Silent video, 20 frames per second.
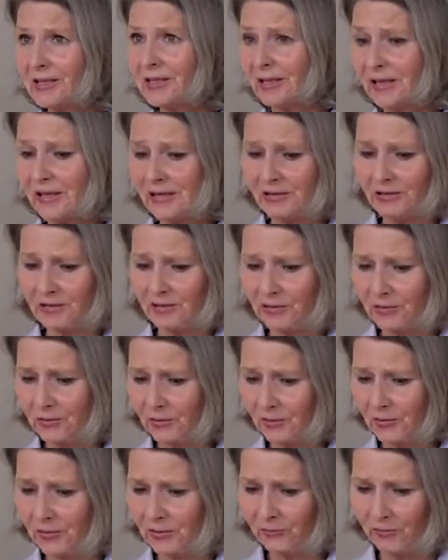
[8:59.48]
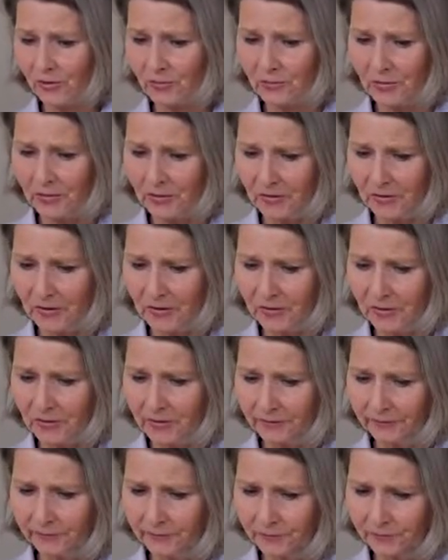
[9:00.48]
for the liver is
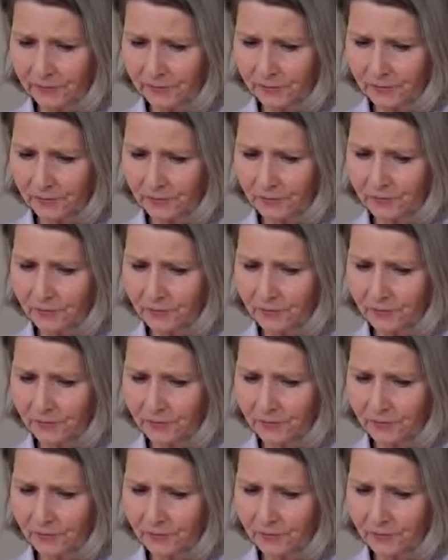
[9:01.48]
diminished.